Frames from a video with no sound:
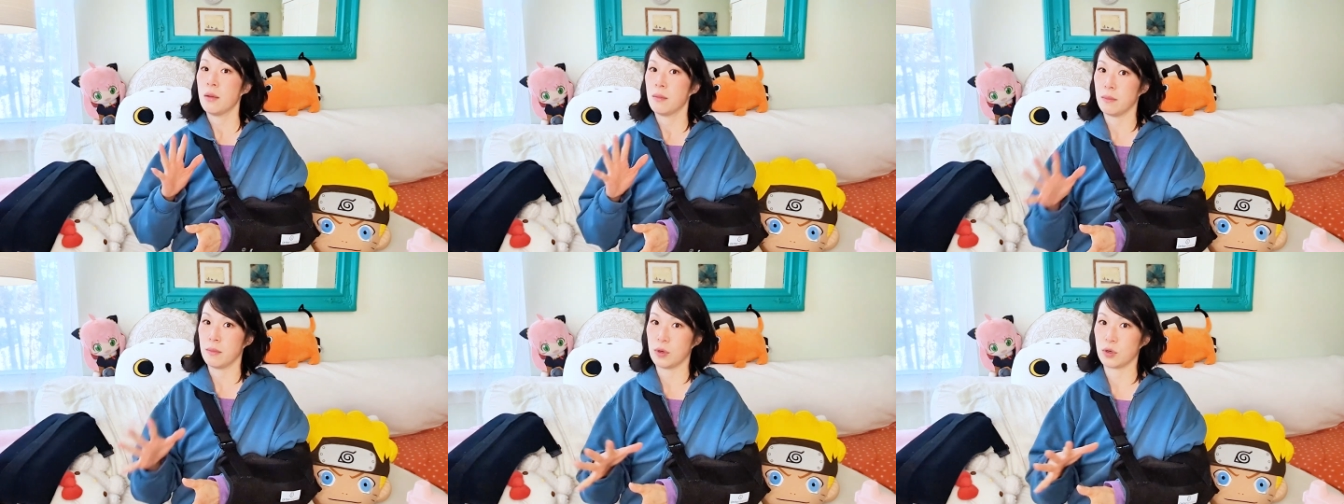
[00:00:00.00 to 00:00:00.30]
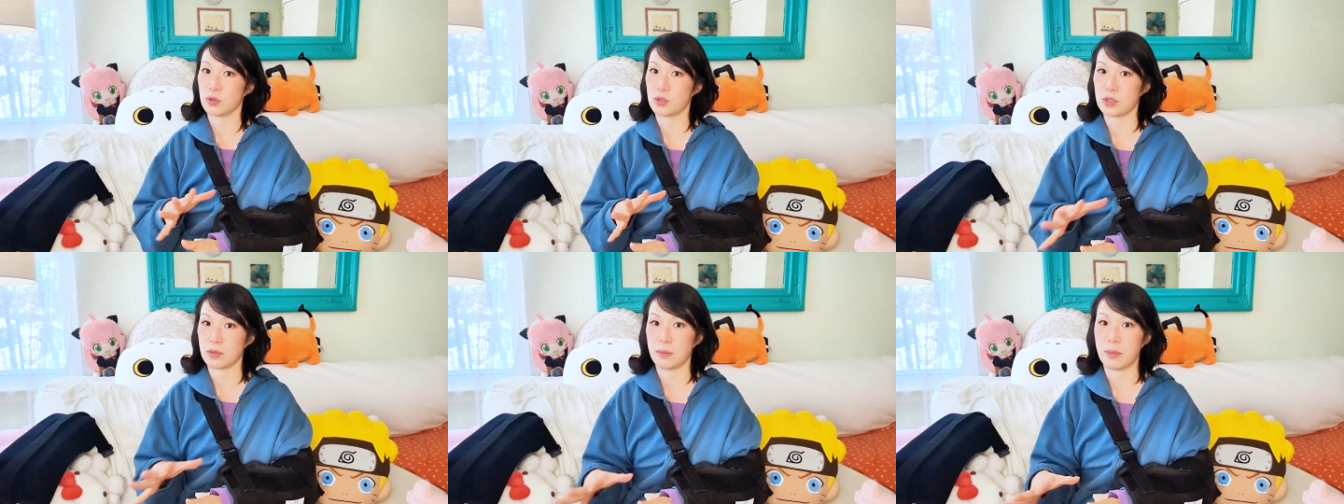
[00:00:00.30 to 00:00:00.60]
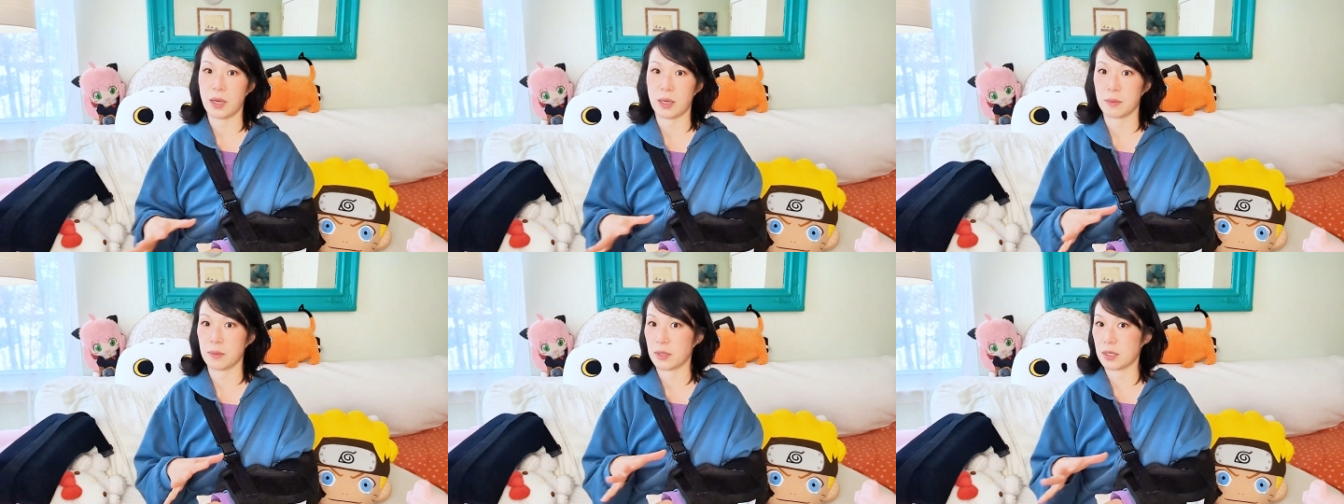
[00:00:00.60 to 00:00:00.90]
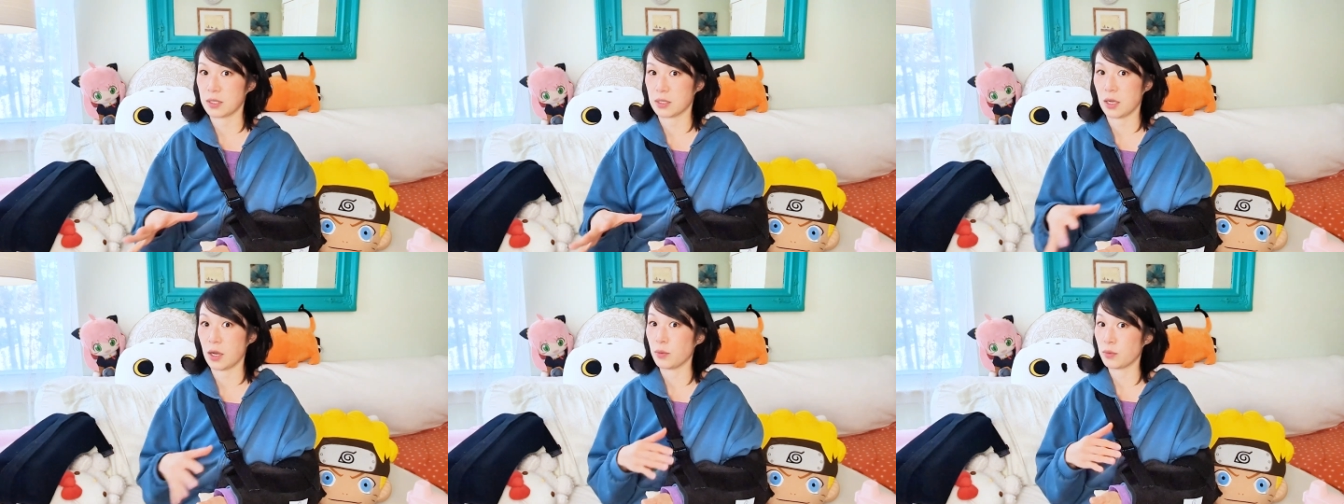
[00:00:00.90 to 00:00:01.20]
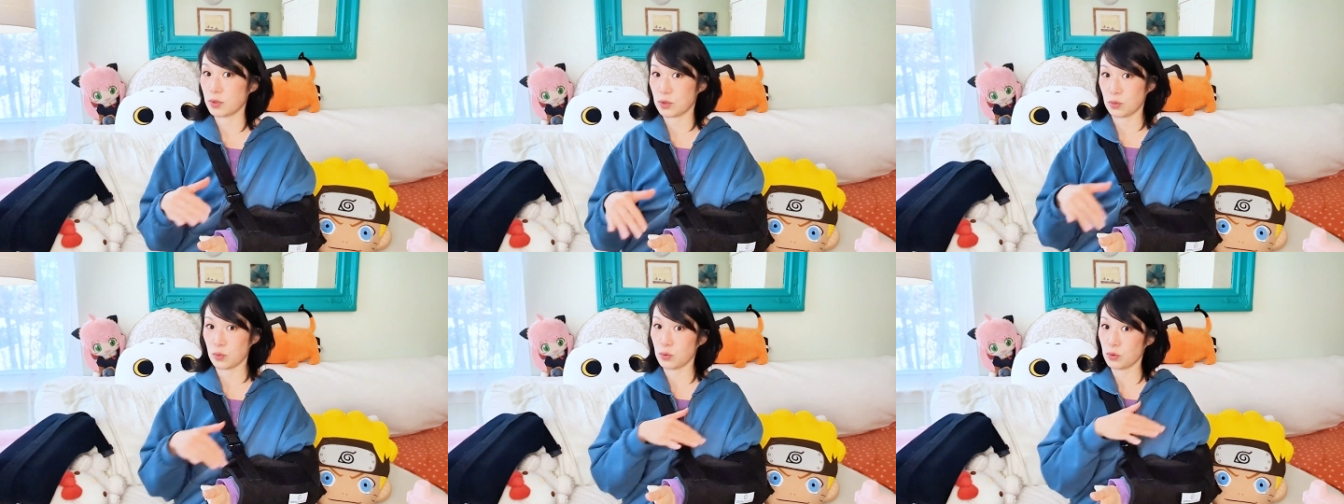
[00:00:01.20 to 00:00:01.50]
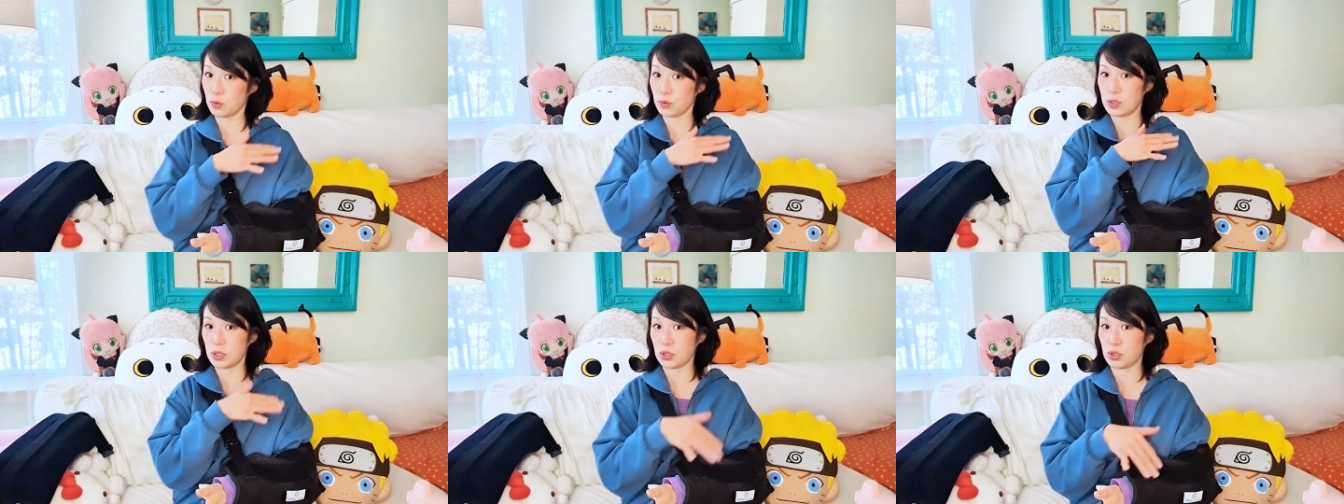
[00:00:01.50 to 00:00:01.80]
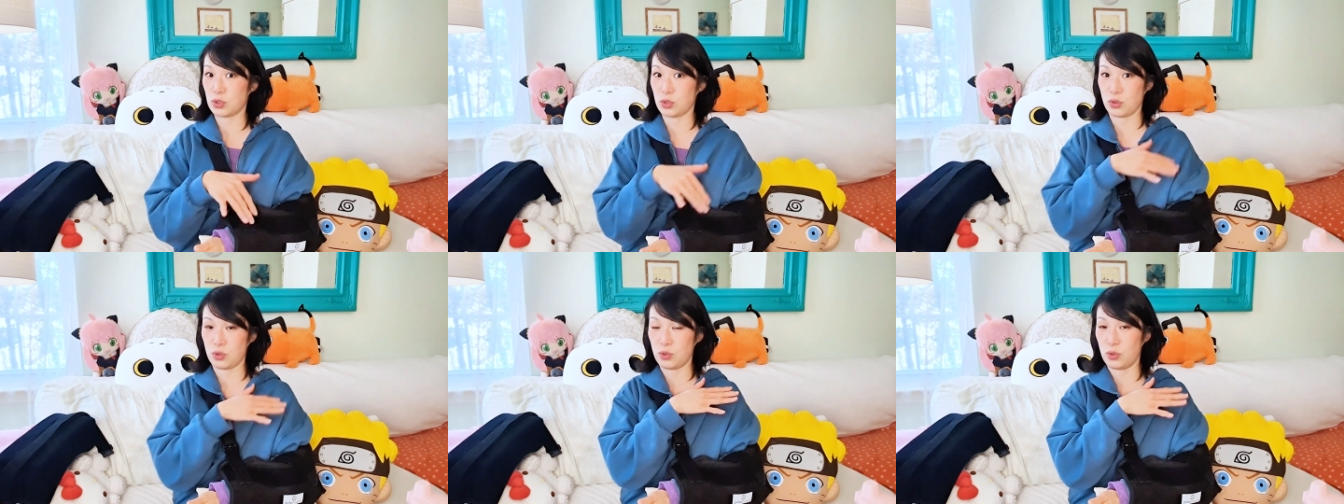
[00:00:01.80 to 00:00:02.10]
motion back, because I was losing
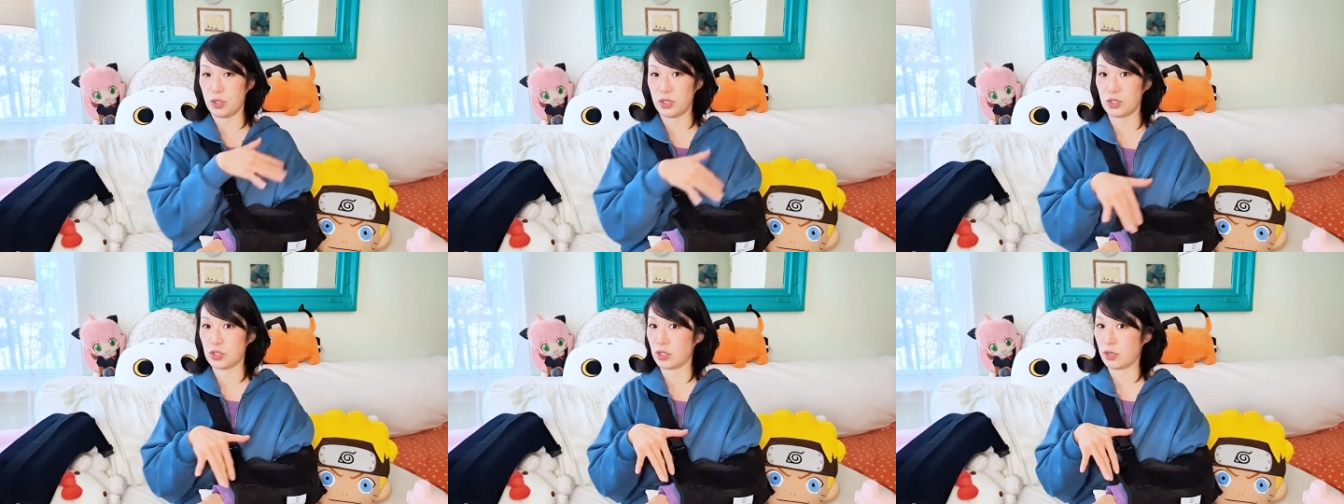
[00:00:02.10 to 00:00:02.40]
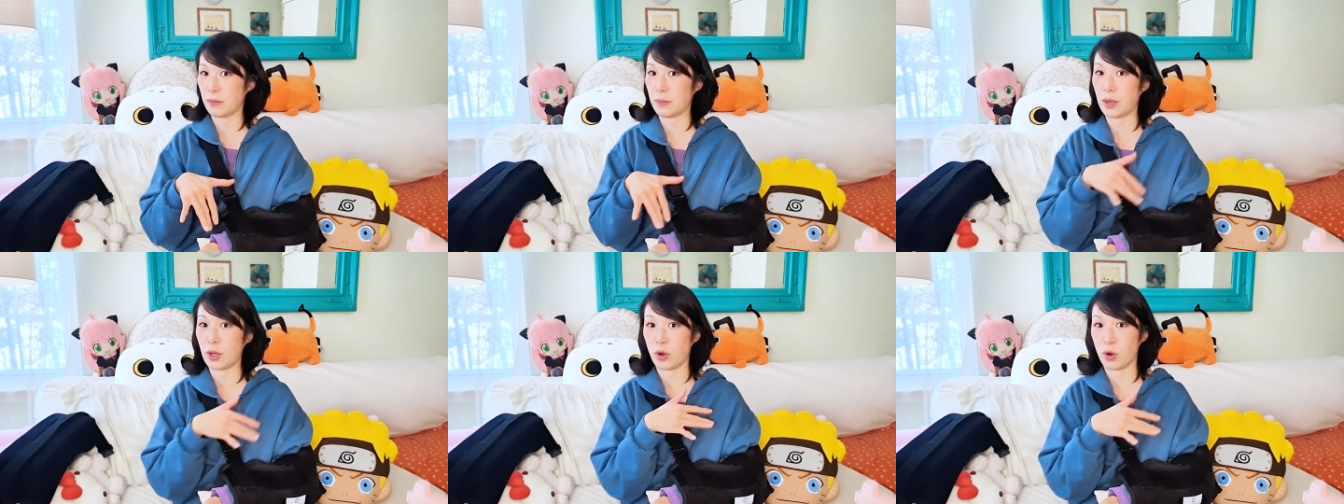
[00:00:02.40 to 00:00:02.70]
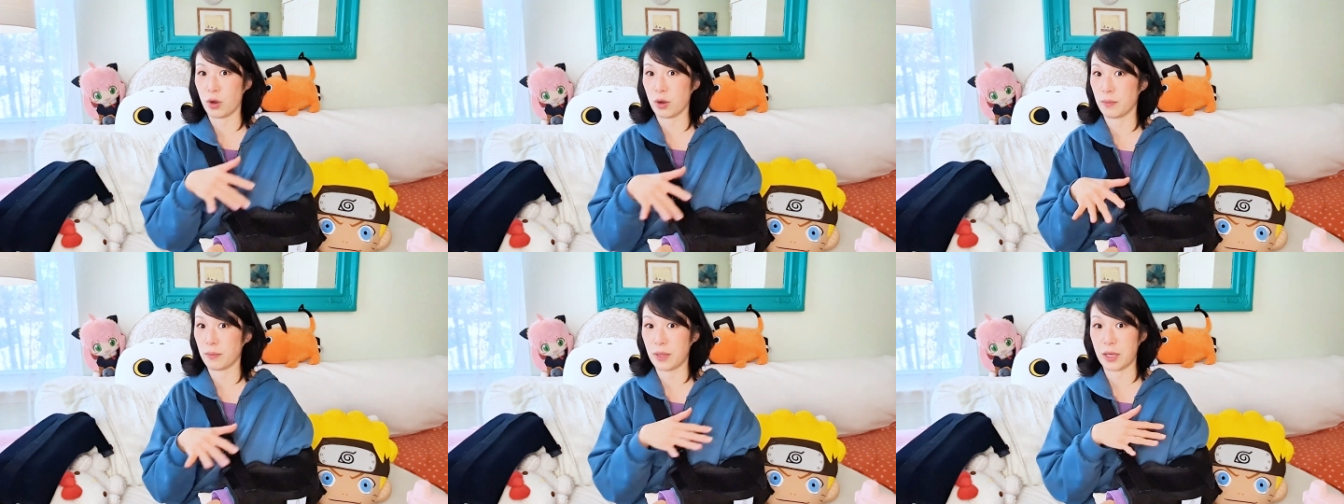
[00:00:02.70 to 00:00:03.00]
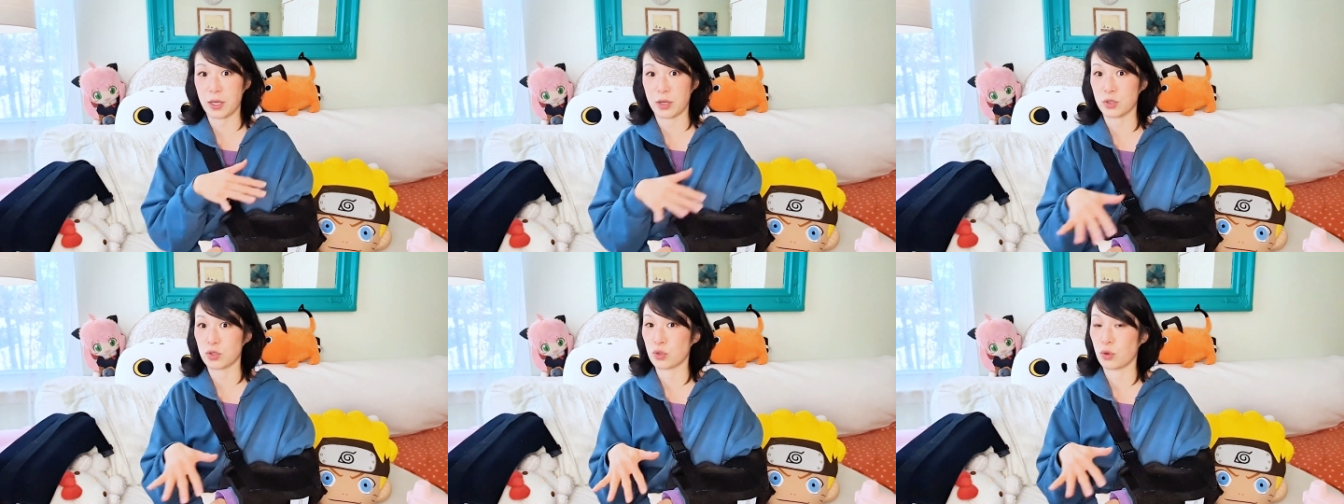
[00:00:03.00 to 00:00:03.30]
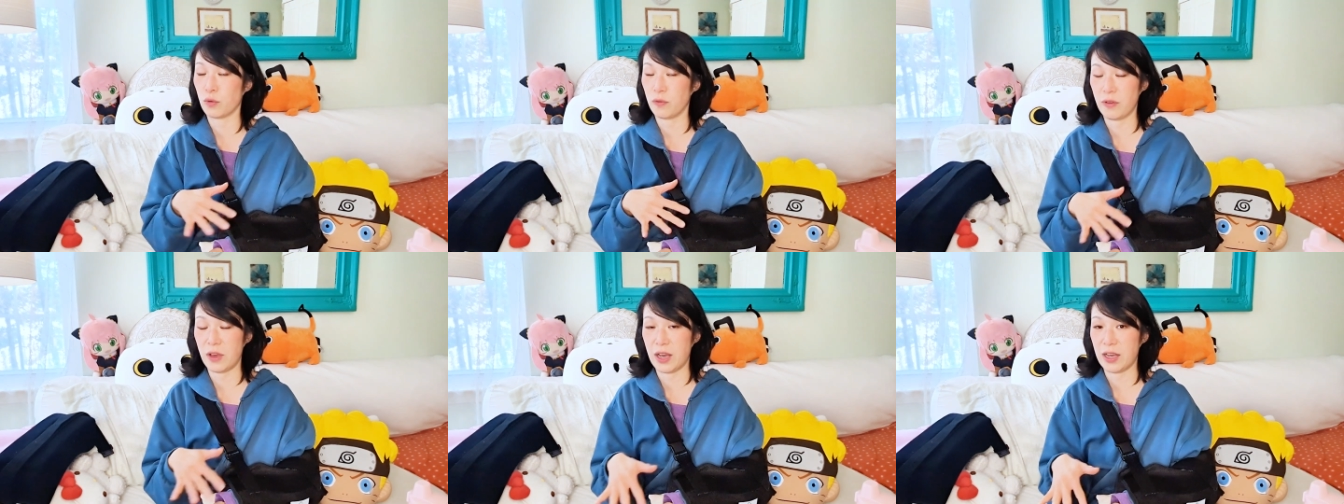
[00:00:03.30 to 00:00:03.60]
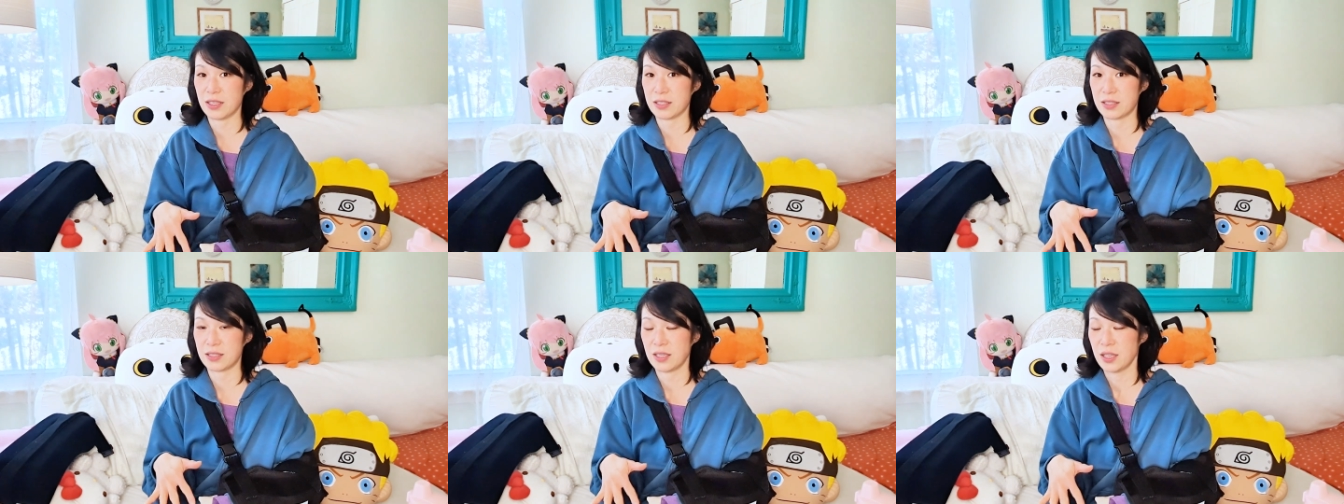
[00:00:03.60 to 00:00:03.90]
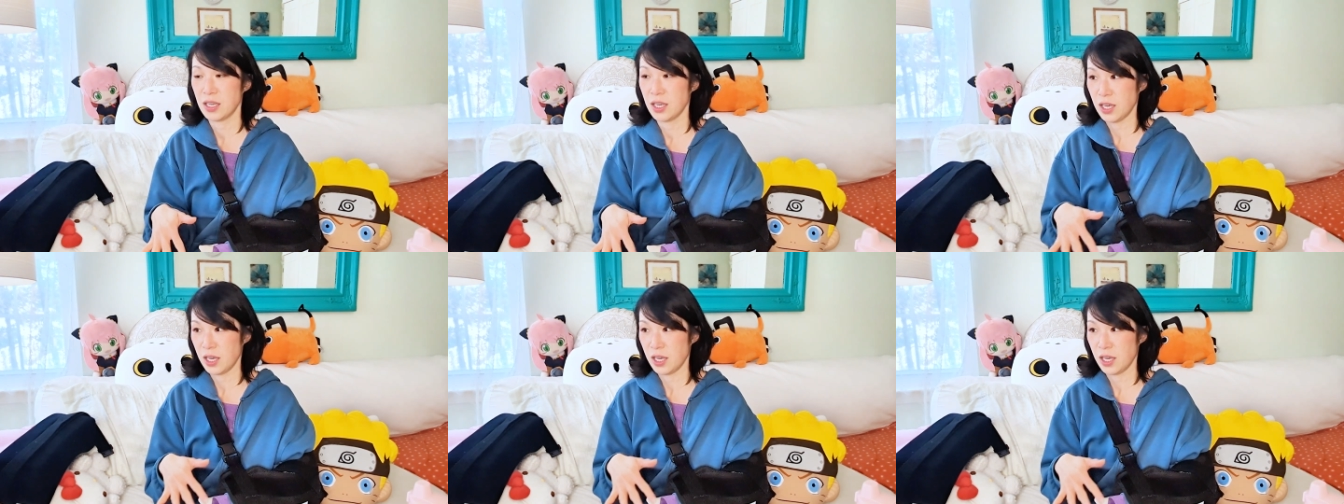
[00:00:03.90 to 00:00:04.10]
circulation in my arm like so fast.